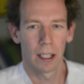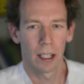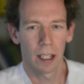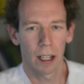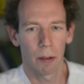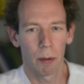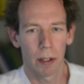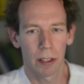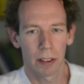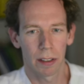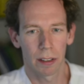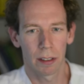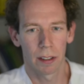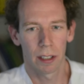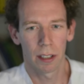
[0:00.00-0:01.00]
With
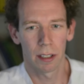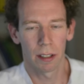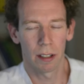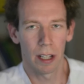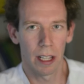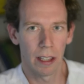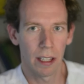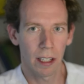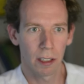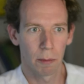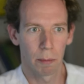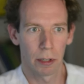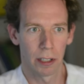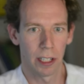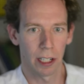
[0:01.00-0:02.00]
the in this
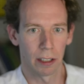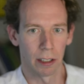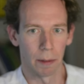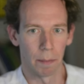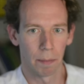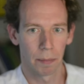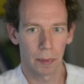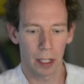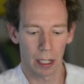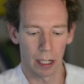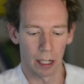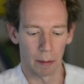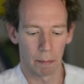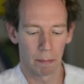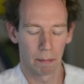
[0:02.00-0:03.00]
particular uh,